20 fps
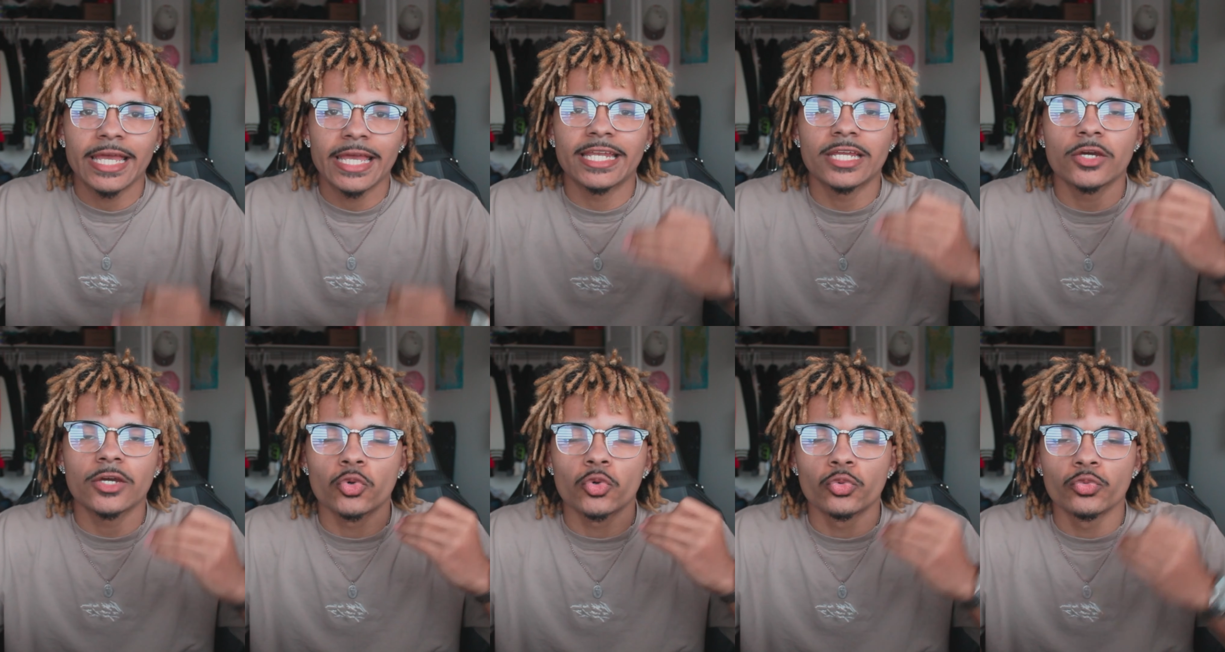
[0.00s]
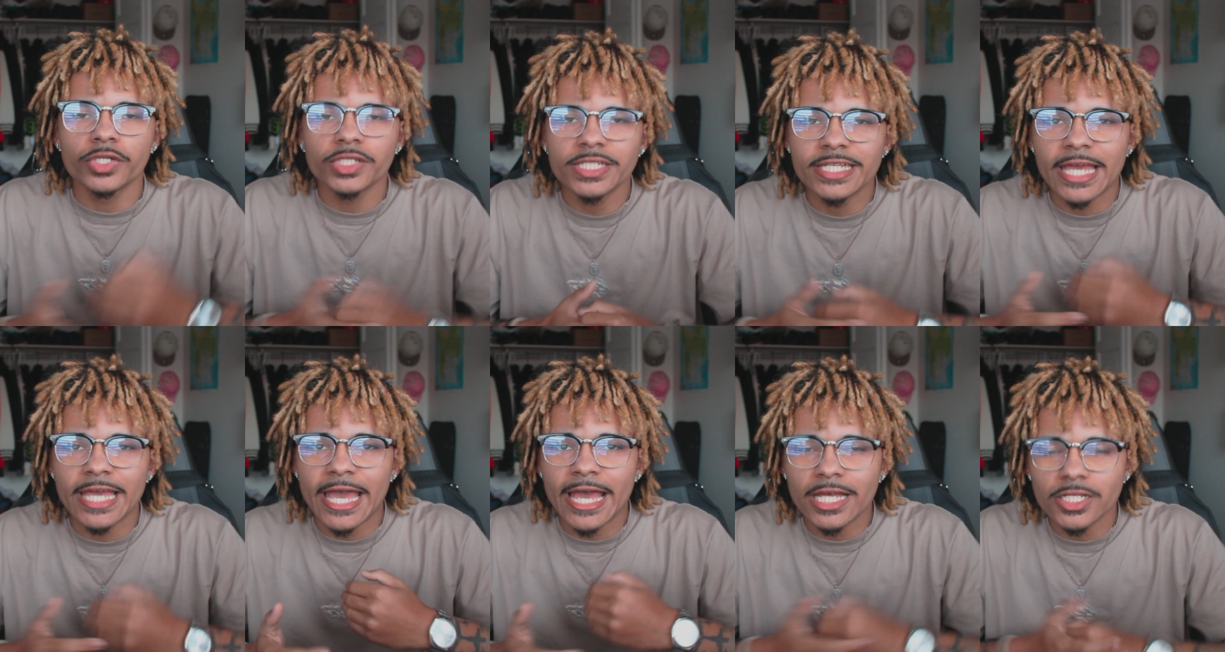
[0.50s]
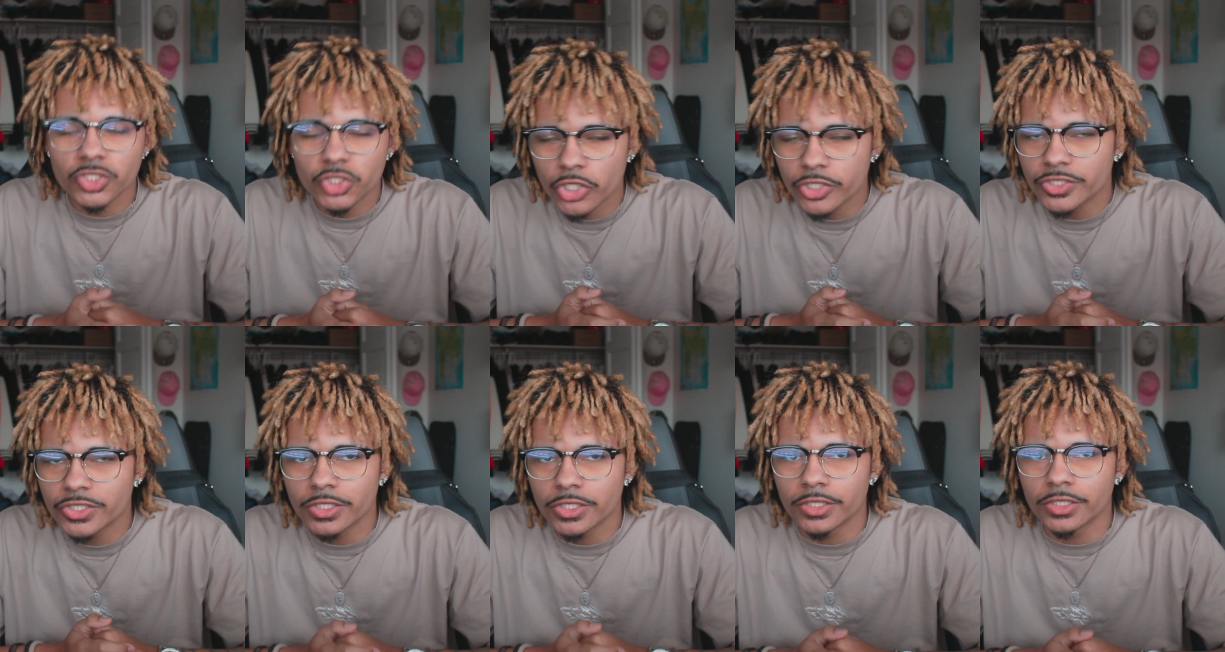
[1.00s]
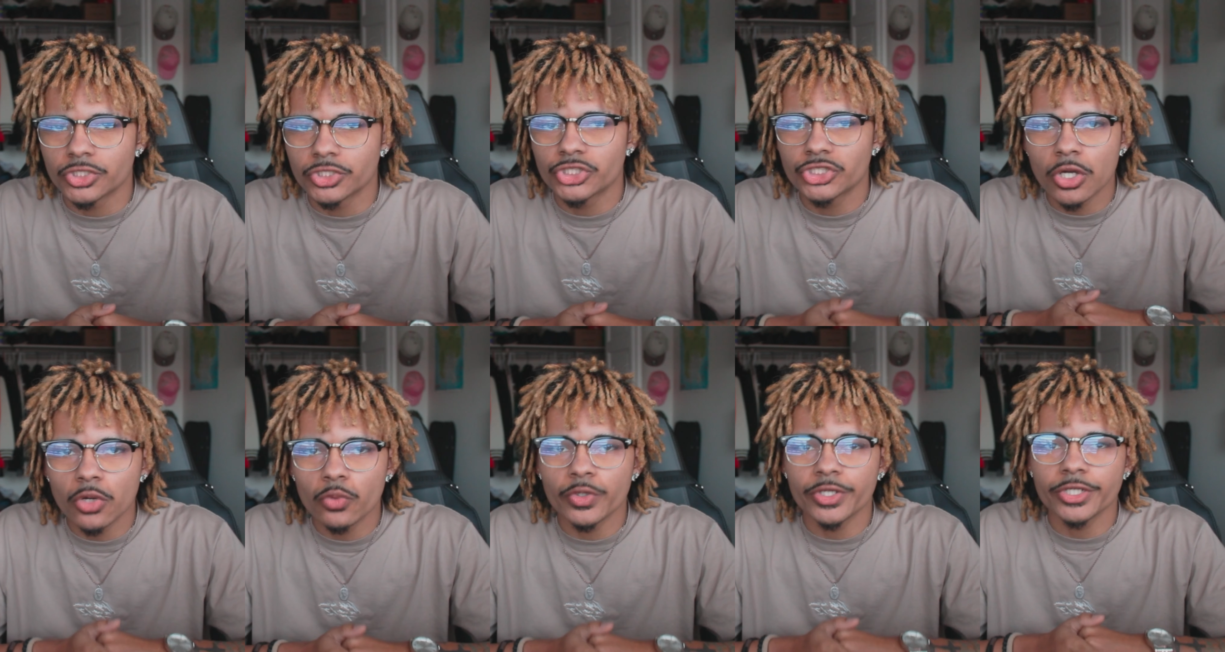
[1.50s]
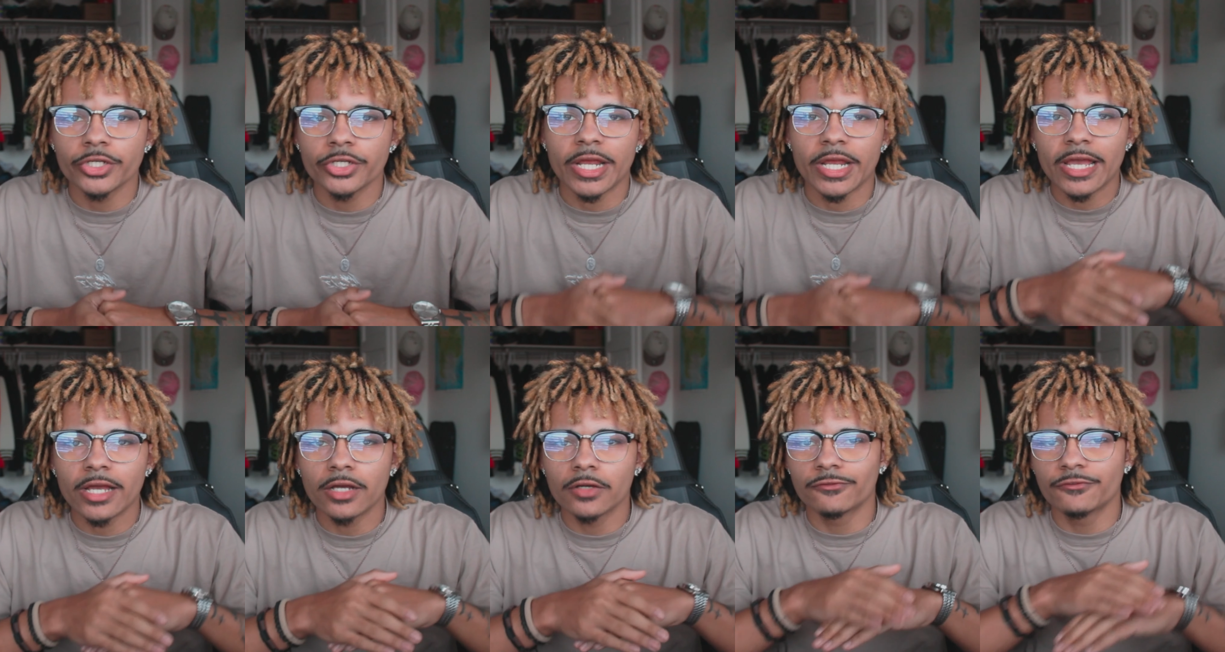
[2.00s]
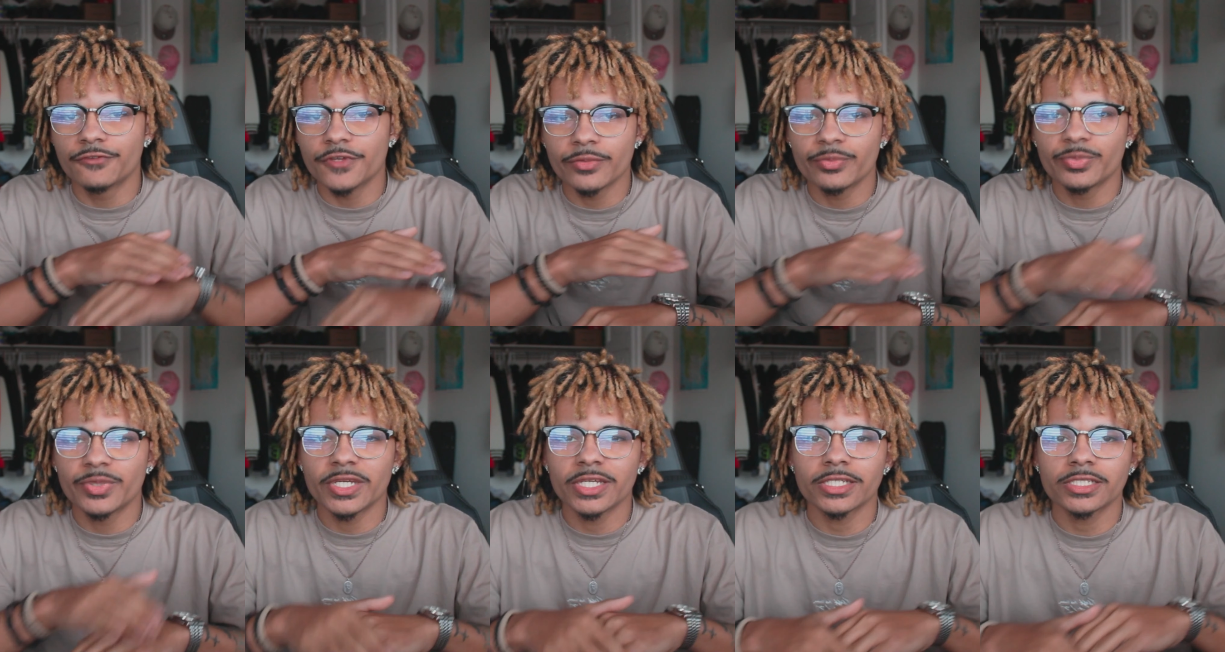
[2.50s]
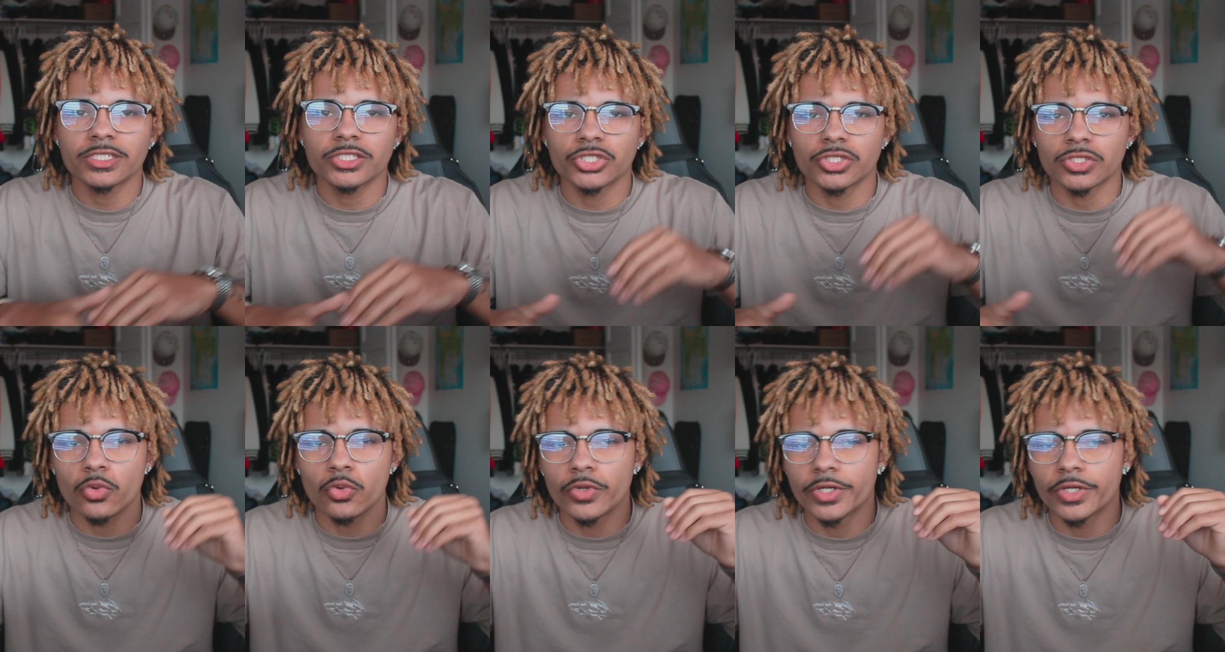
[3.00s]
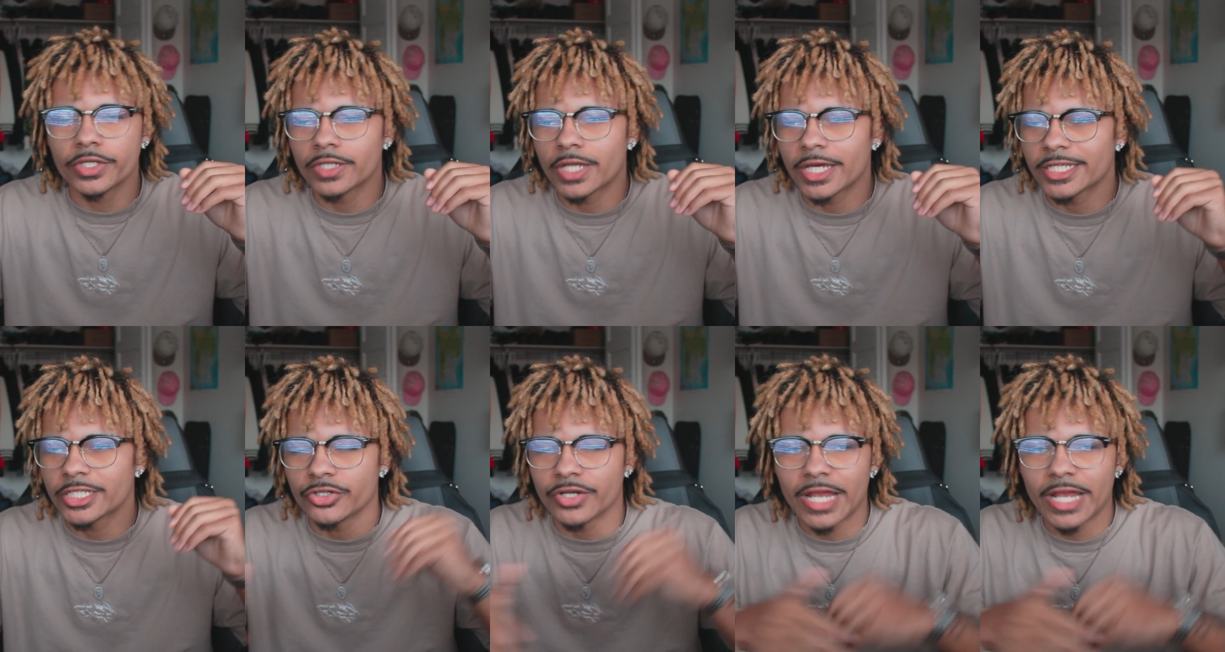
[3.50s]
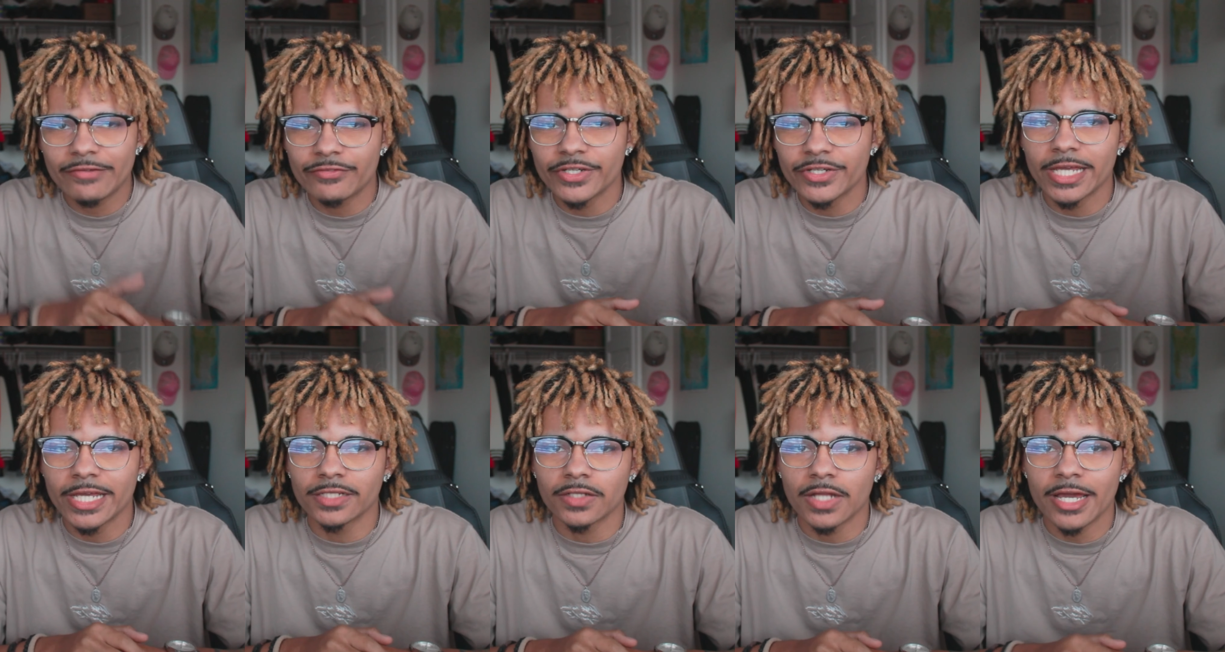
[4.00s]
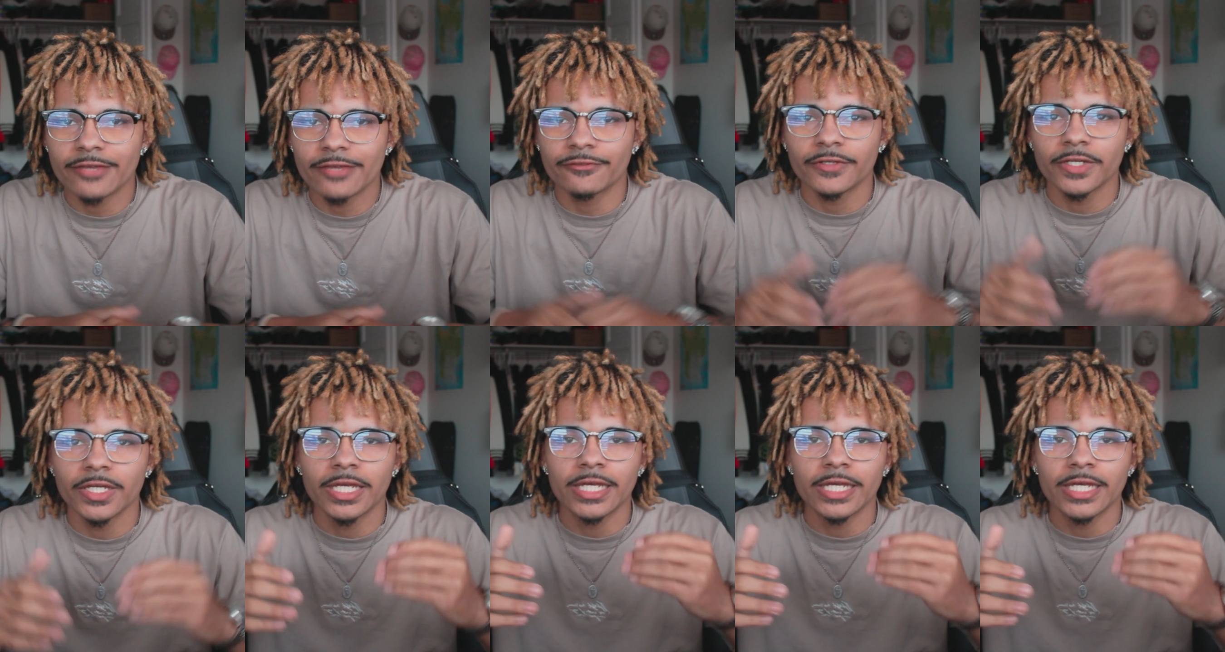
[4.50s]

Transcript: and it will really start to show in your fit pics, showing like your everyday life